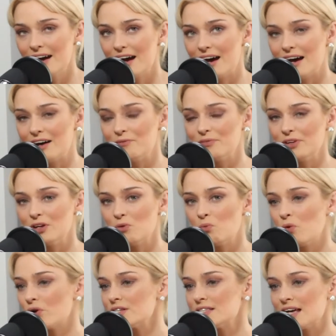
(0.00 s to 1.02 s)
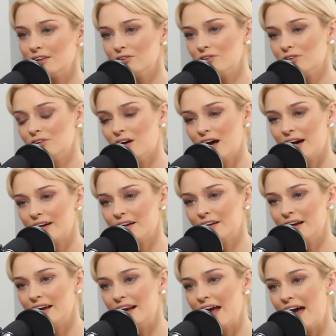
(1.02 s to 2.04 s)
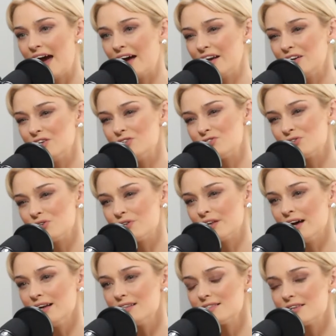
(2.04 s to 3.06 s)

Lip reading: What does that look like and how do you do that?